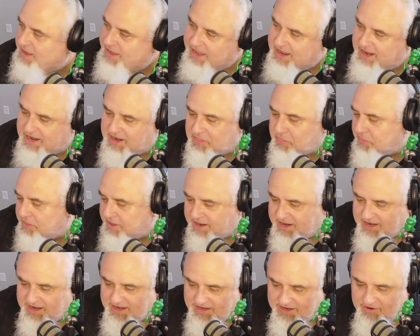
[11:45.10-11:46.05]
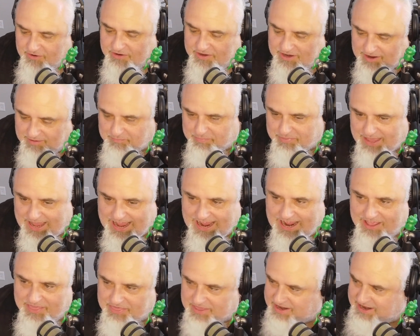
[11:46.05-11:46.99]
And then you dip
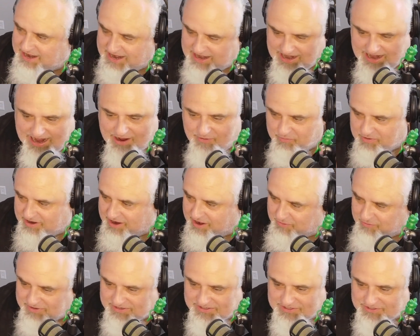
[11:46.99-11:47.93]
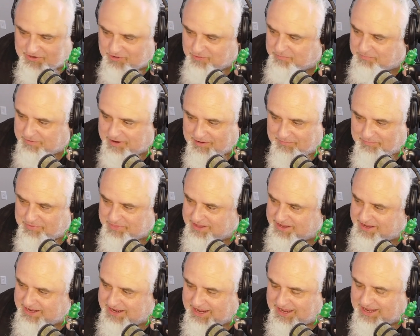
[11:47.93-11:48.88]
that, and then I would always scoop up
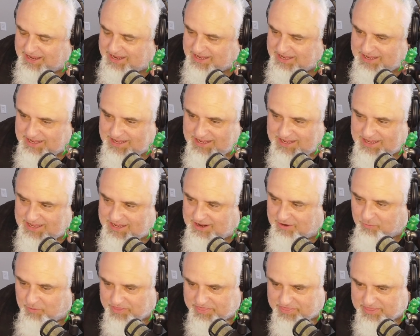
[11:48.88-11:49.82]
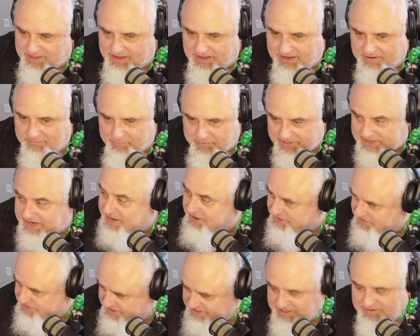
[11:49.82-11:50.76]
the with the
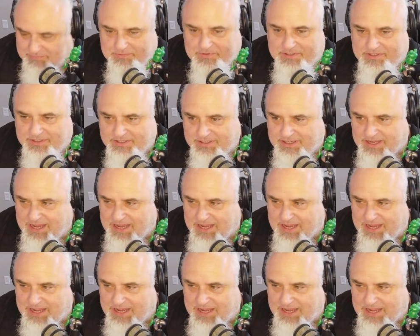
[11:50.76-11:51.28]
potato chips,